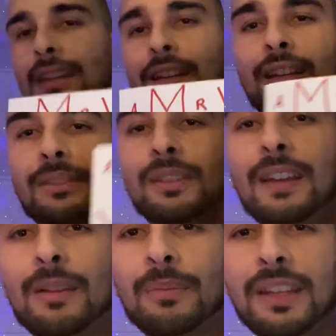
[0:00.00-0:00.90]
Can you
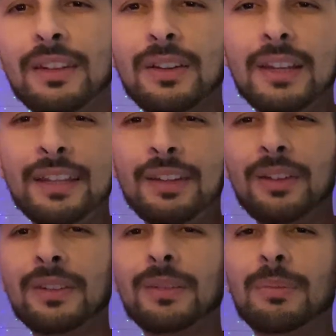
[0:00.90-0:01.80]
tell me the
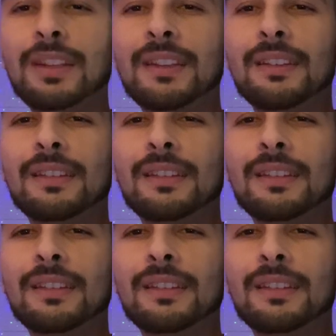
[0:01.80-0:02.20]
letters, please?